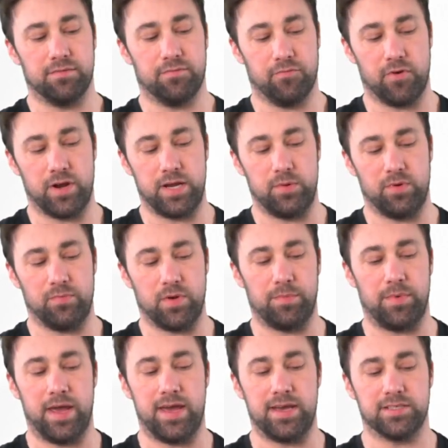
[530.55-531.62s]
free with one of
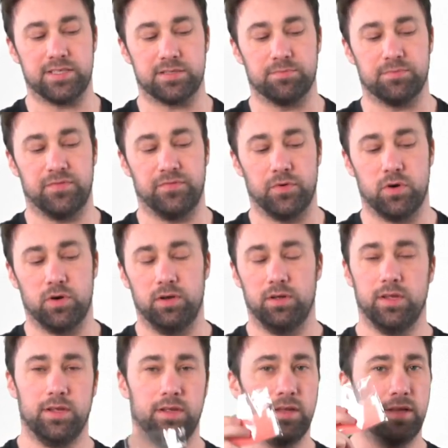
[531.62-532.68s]
my hair systems before,
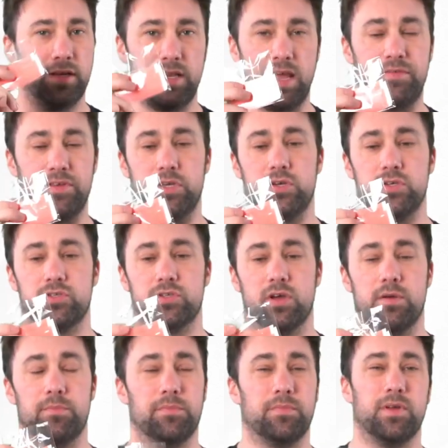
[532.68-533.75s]
never used
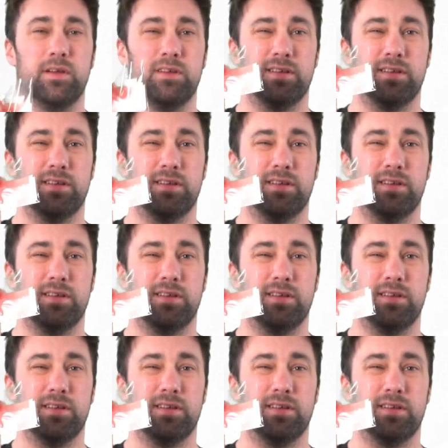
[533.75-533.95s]
them.